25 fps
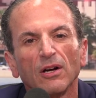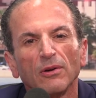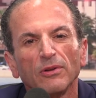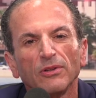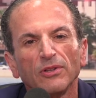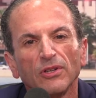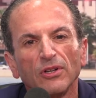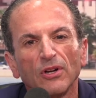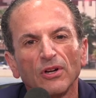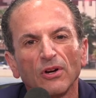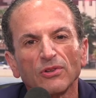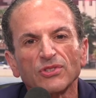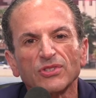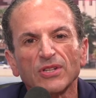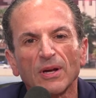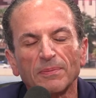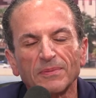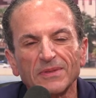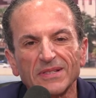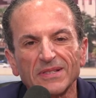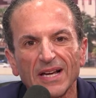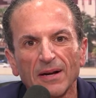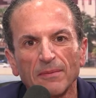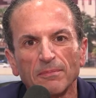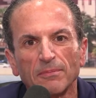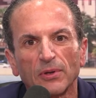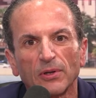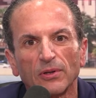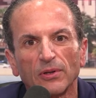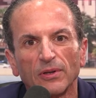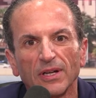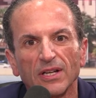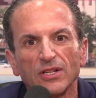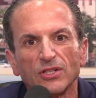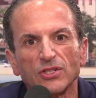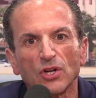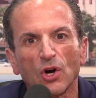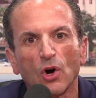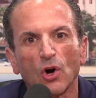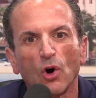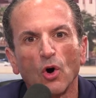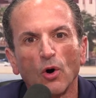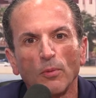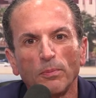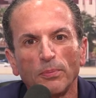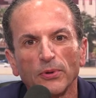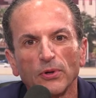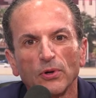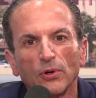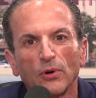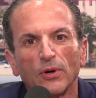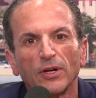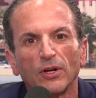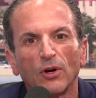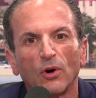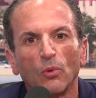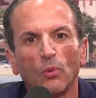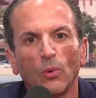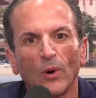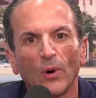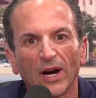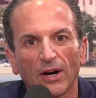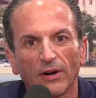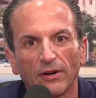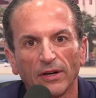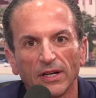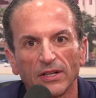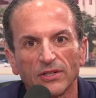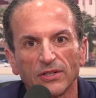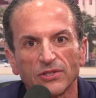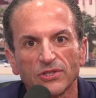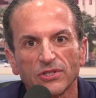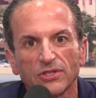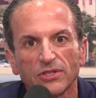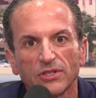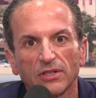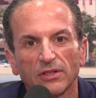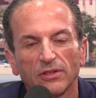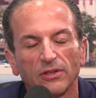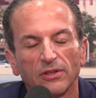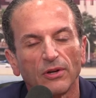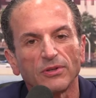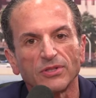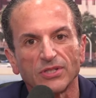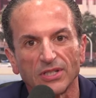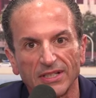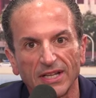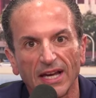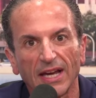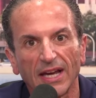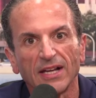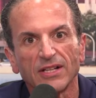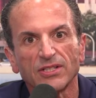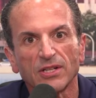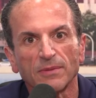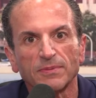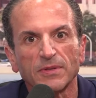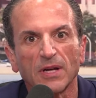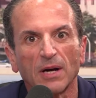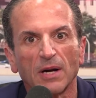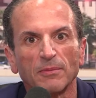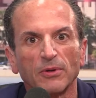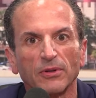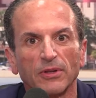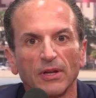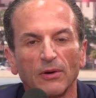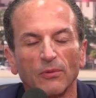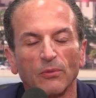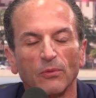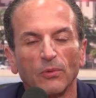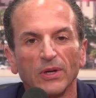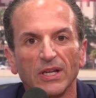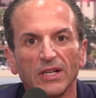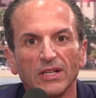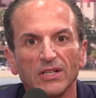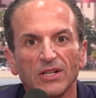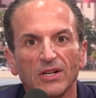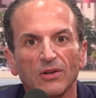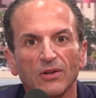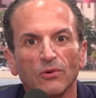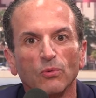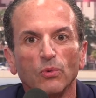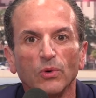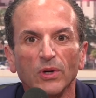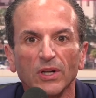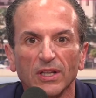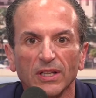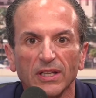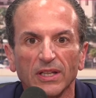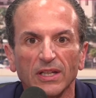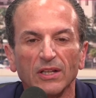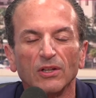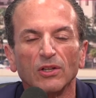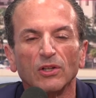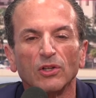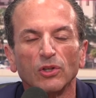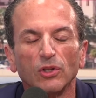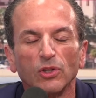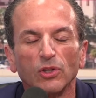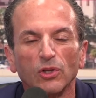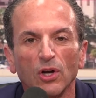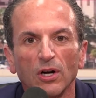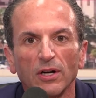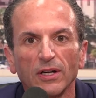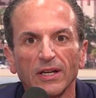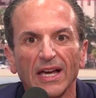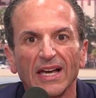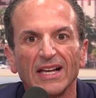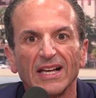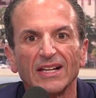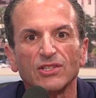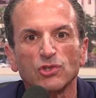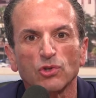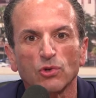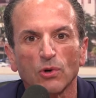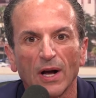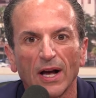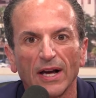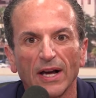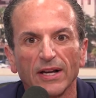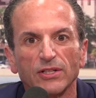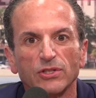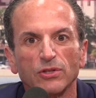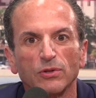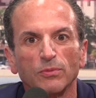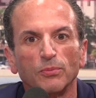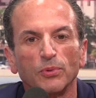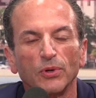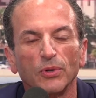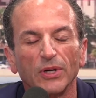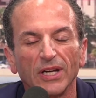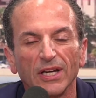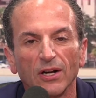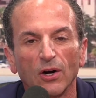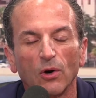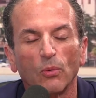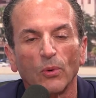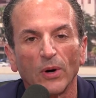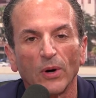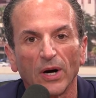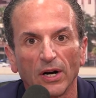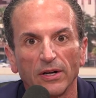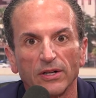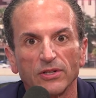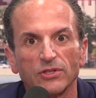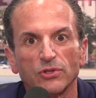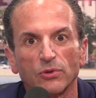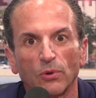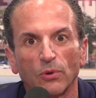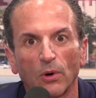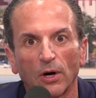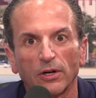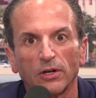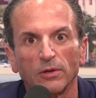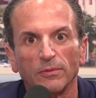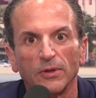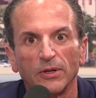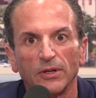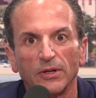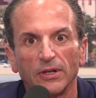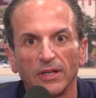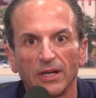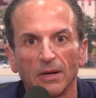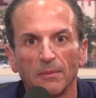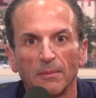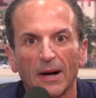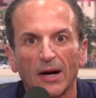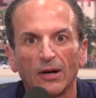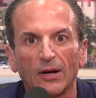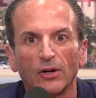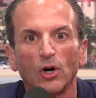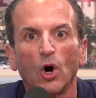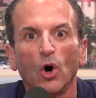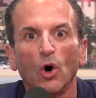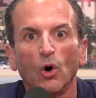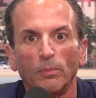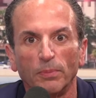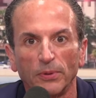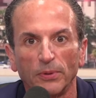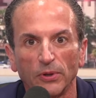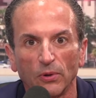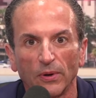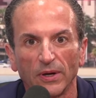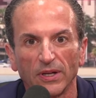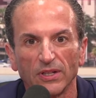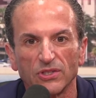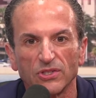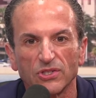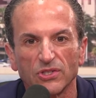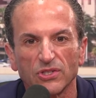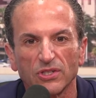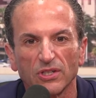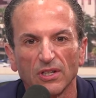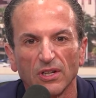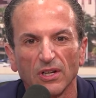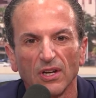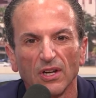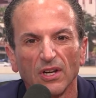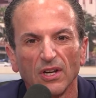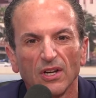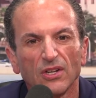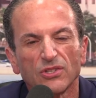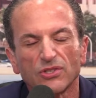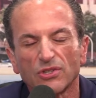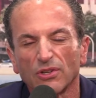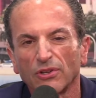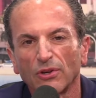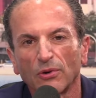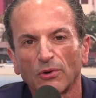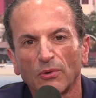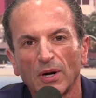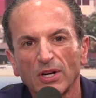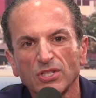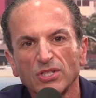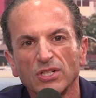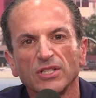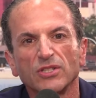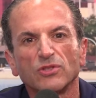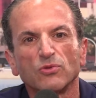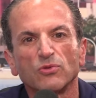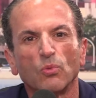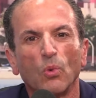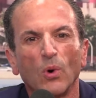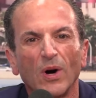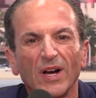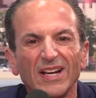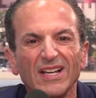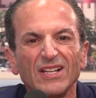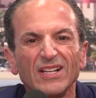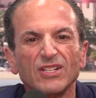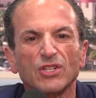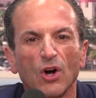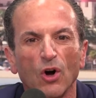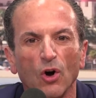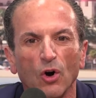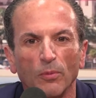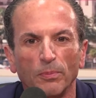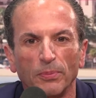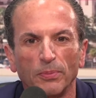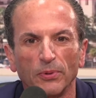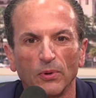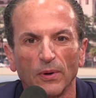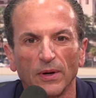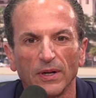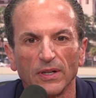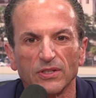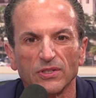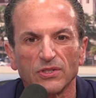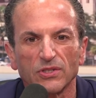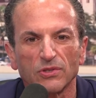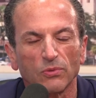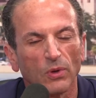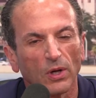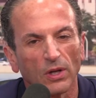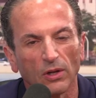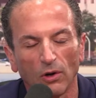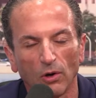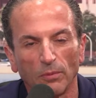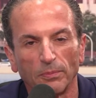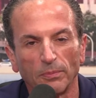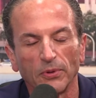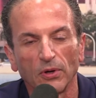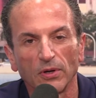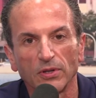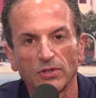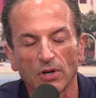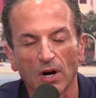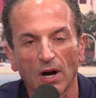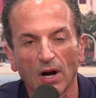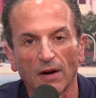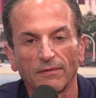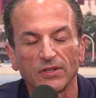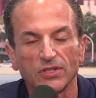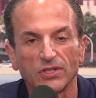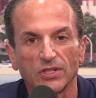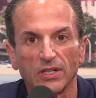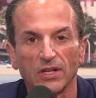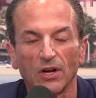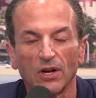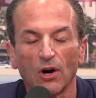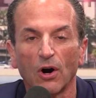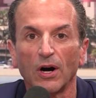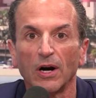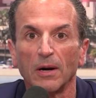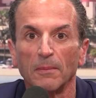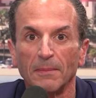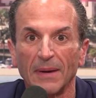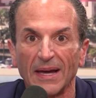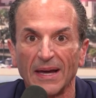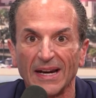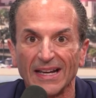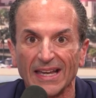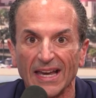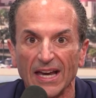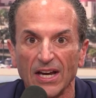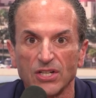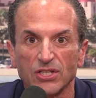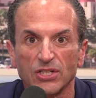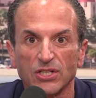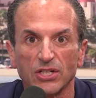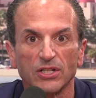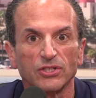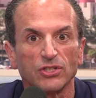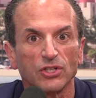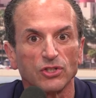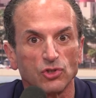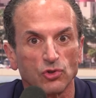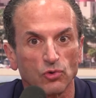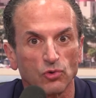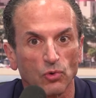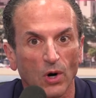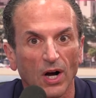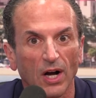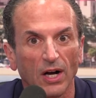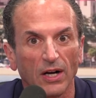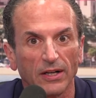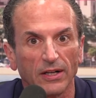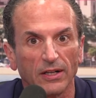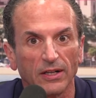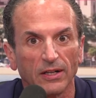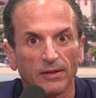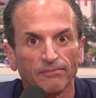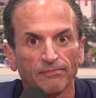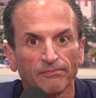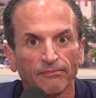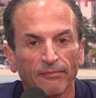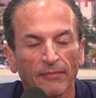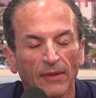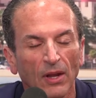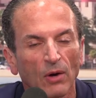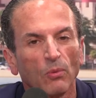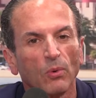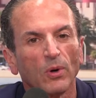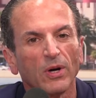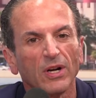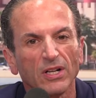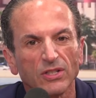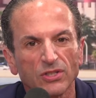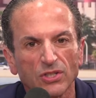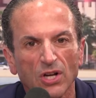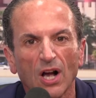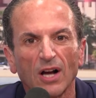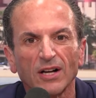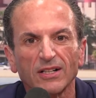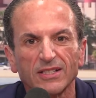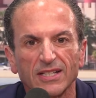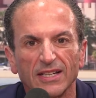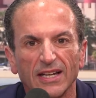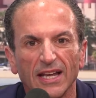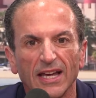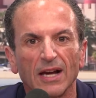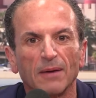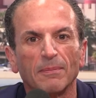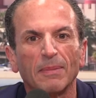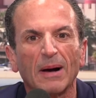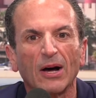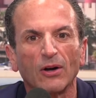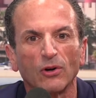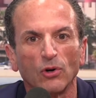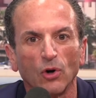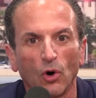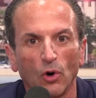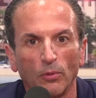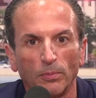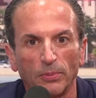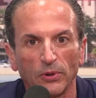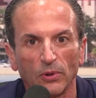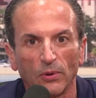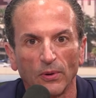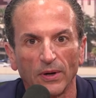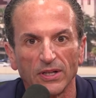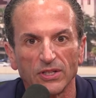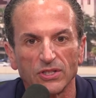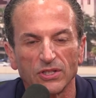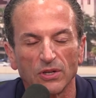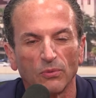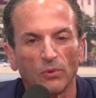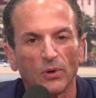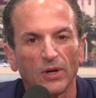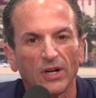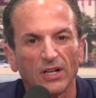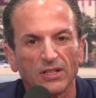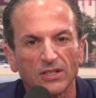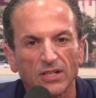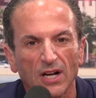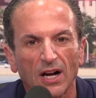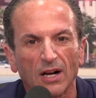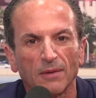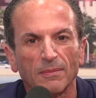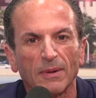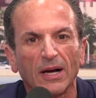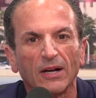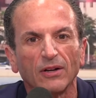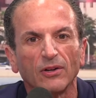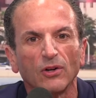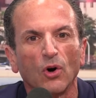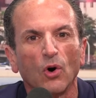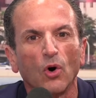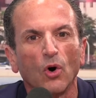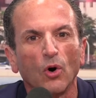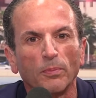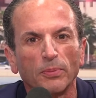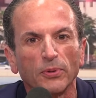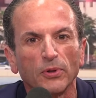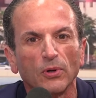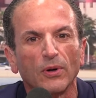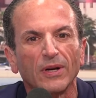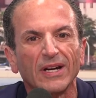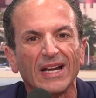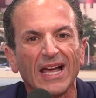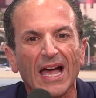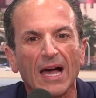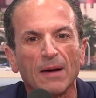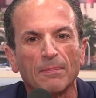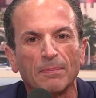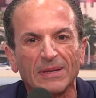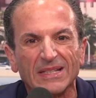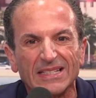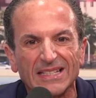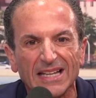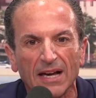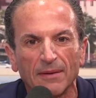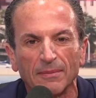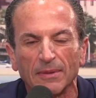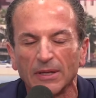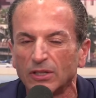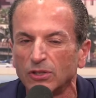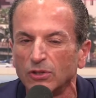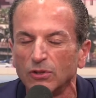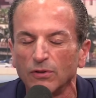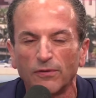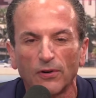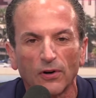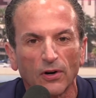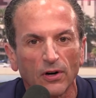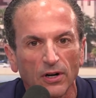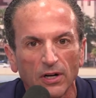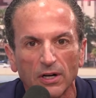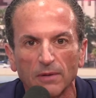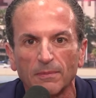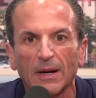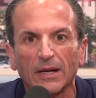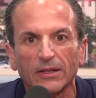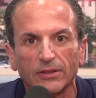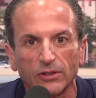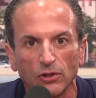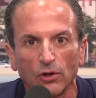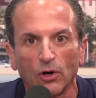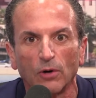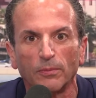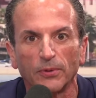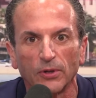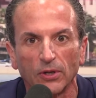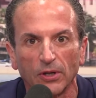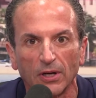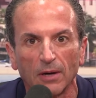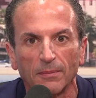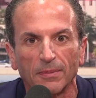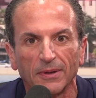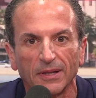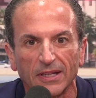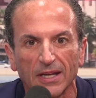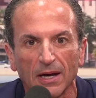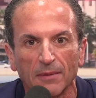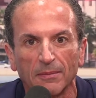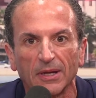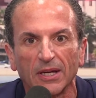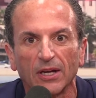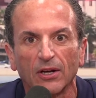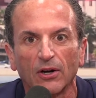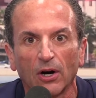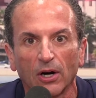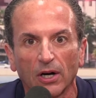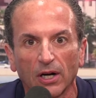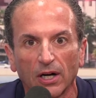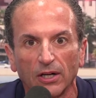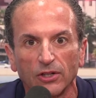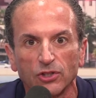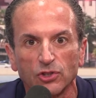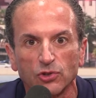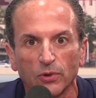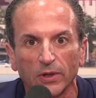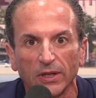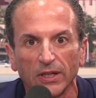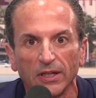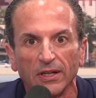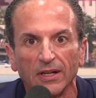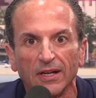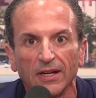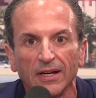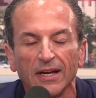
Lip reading: You know, September is opioid awareness. There's a day in September that we really look and try to bring awareness to our community about opioids. So the question is, what is opioids? Well, opioids obviously are a medication. It's a drug. We're going to talk today about opioids, and we're going to talk about opioid epidemic. You've heard about the opioid epidemic in our country.